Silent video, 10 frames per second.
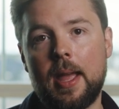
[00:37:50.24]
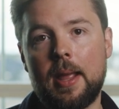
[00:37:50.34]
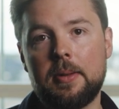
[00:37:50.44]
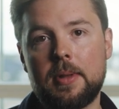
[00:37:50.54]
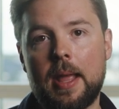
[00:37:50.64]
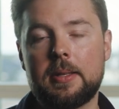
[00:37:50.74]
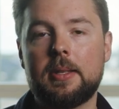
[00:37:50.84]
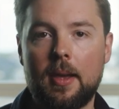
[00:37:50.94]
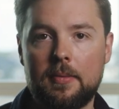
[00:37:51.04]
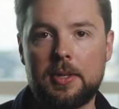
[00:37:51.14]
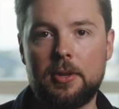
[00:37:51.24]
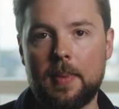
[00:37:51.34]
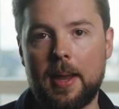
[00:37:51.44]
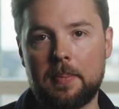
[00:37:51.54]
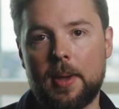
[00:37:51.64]
it it serves two
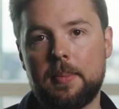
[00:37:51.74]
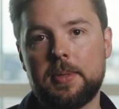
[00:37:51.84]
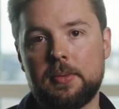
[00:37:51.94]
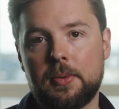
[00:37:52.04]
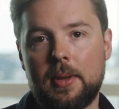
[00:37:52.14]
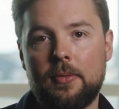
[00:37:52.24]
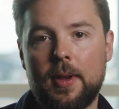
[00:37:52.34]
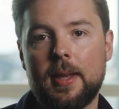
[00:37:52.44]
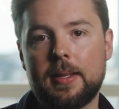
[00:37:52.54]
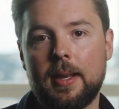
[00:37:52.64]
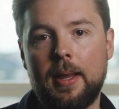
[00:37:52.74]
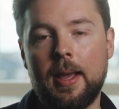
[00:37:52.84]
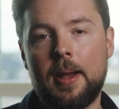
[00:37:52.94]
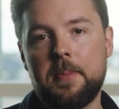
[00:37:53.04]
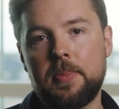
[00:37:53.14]
main purposes really
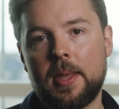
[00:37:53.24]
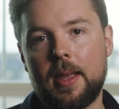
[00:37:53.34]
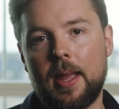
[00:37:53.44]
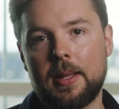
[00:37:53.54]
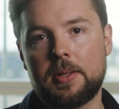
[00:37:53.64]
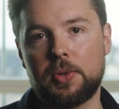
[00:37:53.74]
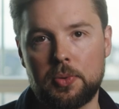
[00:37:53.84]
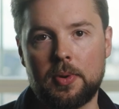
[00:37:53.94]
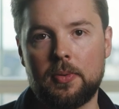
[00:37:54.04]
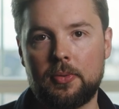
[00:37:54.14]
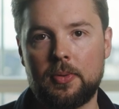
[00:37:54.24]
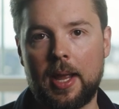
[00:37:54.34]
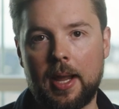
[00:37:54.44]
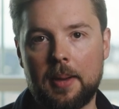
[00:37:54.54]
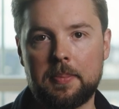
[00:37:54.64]
firstly it sort of
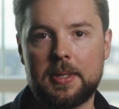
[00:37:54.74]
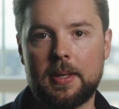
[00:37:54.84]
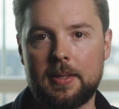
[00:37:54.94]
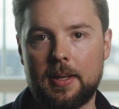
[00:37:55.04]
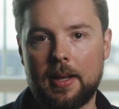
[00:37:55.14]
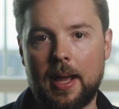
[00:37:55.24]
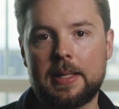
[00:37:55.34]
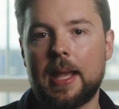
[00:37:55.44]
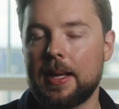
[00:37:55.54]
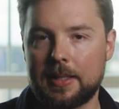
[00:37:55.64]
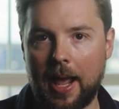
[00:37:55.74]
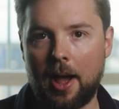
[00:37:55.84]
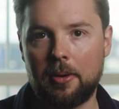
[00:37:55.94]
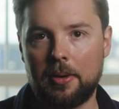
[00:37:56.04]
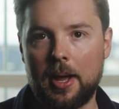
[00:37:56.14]
encompasses a, a tech
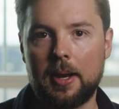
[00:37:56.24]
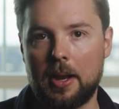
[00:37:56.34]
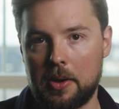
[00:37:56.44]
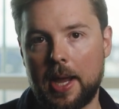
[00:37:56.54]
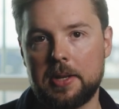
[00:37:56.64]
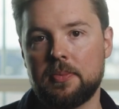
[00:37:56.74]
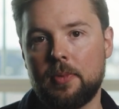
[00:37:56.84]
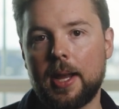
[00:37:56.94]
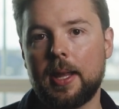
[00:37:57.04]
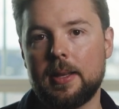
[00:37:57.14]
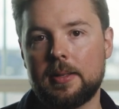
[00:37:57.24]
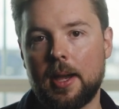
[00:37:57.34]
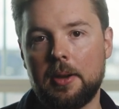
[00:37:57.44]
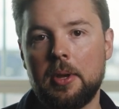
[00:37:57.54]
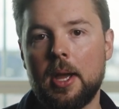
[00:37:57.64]
scout and a location recce.
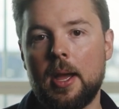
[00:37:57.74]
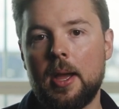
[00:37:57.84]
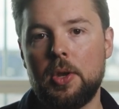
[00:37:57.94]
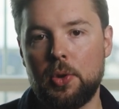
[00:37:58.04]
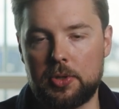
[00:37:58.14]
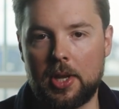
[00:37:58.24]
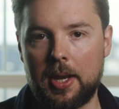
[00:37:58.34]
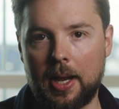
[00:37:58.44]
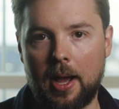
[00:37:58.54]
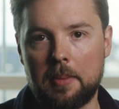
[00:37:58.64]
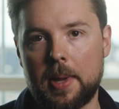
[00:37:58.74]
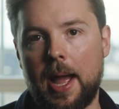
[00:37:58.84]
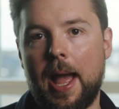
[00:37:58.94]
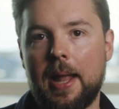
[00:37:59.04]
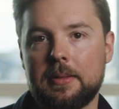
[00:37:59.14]
So you're turning up
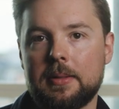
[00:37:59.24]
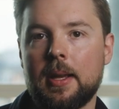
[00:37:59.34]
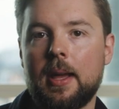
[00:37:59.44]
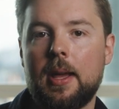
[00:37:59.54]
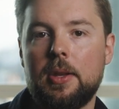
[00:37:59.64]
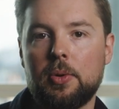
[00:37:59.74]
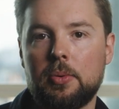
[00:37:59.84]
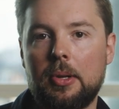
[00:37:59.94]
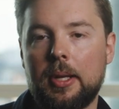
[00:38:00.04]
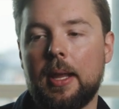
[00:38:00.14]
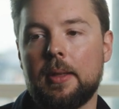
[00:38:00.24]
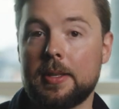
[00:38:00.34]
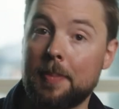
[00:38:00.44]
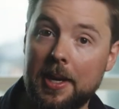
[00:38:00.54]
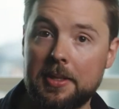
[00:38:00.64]
and you're looking at
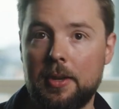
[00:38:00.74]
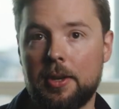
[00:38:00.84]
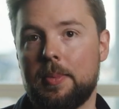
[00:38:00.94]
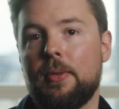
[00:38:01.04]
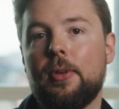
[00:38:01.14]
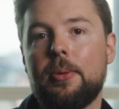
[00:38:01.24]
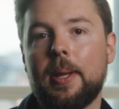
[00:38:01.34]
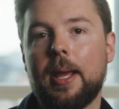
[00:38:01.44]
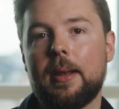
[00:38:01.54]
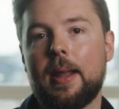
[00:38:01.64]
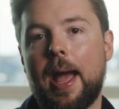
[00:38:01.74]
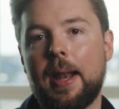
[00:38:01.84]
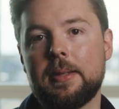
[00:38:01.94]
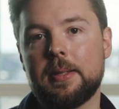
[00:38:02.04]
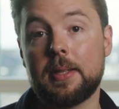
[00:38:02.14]
the space that you're going to be filming in.
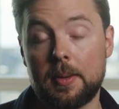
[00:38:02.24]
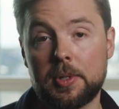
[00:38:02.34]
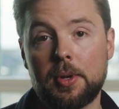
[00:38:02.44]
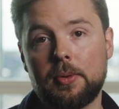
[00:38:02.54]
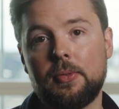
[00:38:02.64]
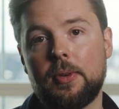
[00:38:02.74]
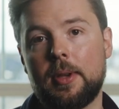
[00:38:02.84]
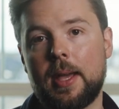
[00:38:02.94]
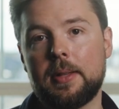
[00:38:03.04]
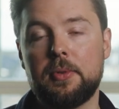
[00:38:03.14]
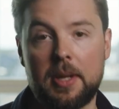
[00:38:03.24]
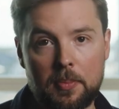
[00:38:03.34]
And as a cinematographer, that's really